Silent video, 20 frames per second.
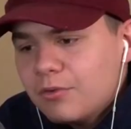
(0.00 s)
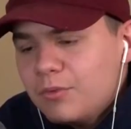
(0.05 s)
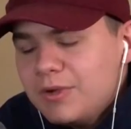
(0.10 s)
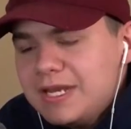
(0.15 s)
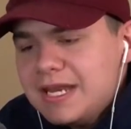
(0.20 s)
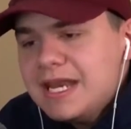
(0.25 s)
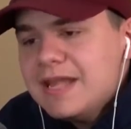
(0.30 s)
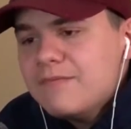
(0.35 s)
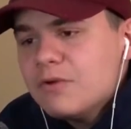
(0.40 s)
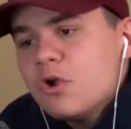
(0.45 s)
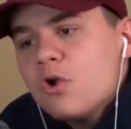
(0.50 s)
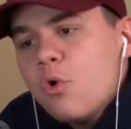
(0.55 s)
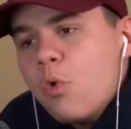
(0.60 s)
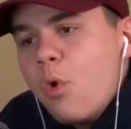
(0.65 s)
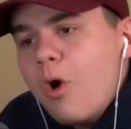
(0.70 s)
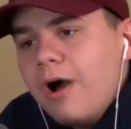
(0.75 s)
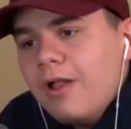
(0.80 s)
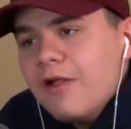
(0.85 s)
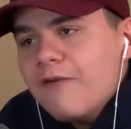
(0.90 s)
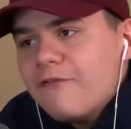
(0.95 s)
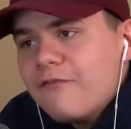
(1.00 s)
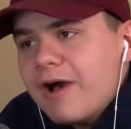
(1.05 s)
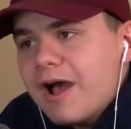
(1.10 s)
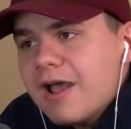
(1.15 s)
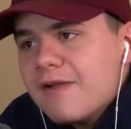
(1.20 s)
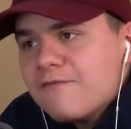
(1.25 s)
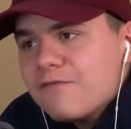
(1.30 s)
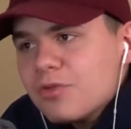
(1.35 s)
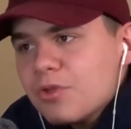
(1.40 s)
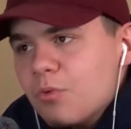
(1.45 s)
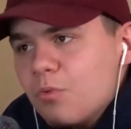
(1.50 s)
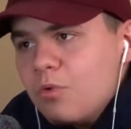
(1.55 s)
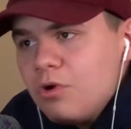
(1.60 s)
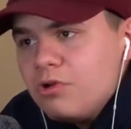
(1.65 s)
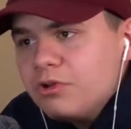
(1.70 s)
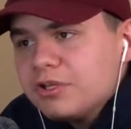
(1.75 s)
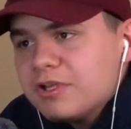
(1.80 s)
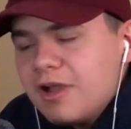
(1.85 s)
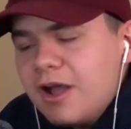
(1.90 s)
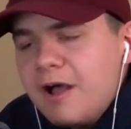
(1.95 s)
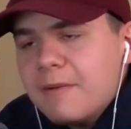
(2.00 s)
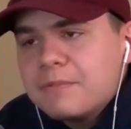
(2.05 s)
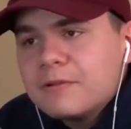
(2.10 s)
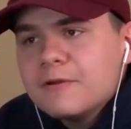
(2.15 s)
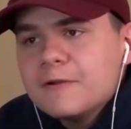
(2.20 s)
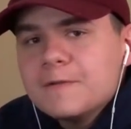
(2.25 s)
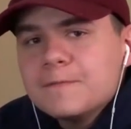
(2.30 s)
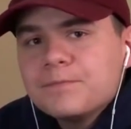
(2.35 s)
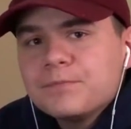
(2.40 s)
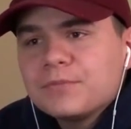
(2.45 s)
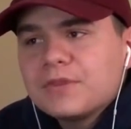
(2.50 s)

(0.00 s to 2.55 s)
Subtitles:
We didn't even qualify for the World Cup.